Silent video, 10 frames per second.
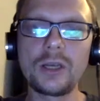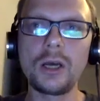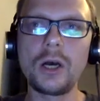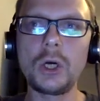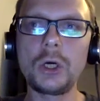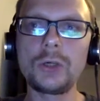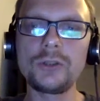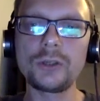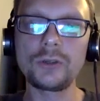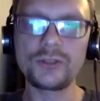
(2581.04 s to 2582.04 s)

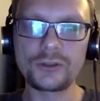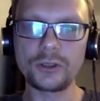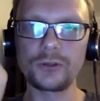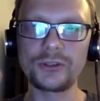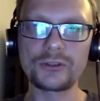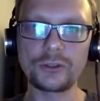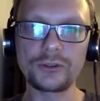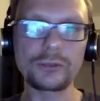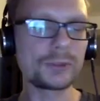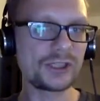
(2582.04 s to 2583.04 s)
on this
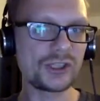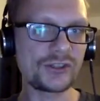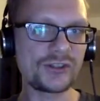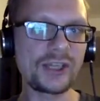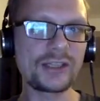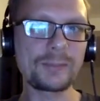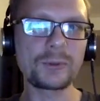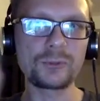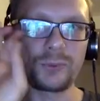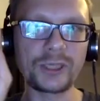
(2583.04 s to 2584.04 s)
what I just said
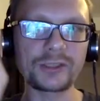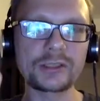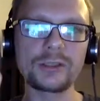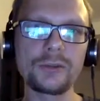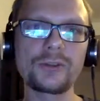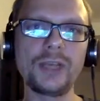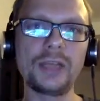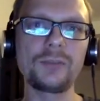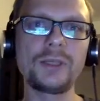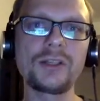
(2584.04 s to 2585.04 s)
about practical use
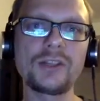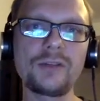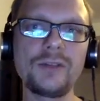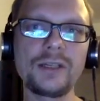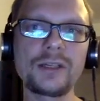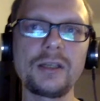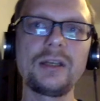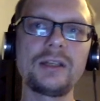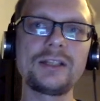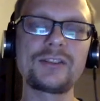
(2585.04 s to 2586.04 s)
case, because I think
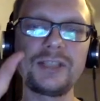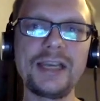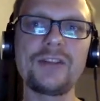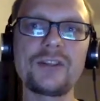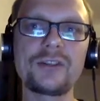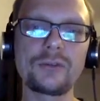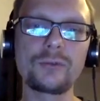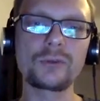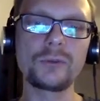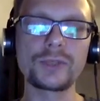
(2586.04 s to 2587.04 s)
that's the essence of
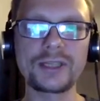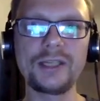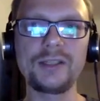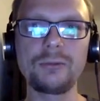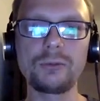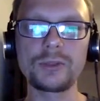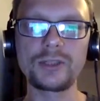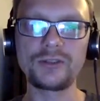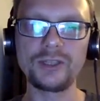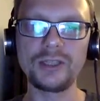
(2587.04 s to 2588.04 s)
what we want to get here. We want to
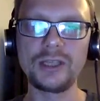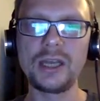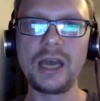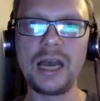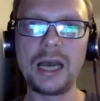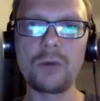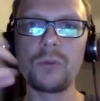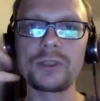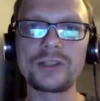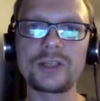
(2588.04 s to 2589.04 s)
see how
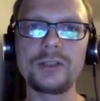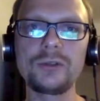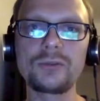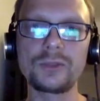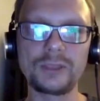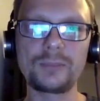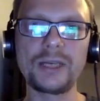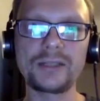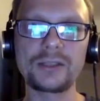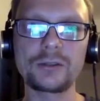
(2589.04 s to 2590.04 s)
monads are useful in a
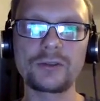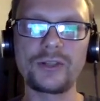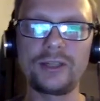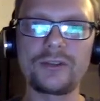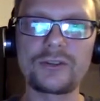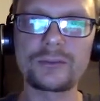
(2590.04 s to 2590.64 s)
practical sense.